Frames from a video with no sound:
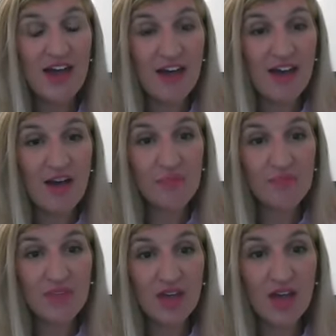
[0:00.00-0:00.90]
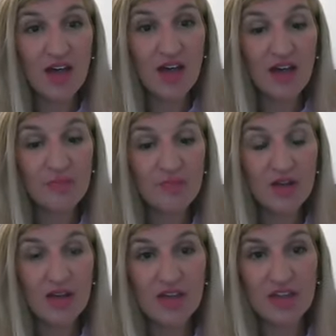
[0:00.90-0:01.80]

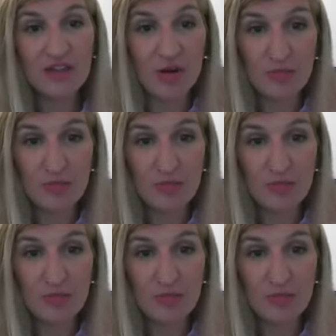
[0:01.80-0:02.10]
either